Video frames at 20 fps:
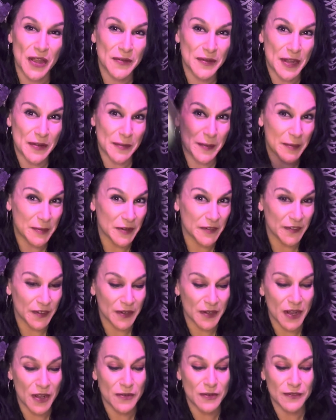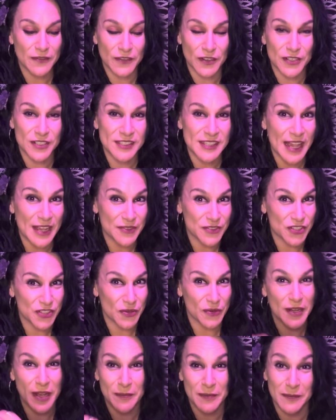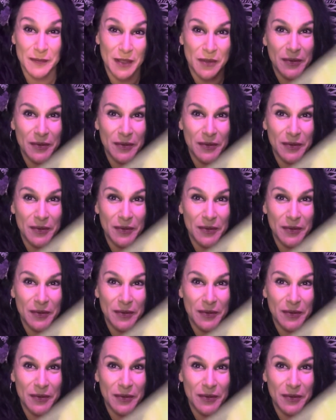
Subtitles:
Now remember, Virgo first house showed up in my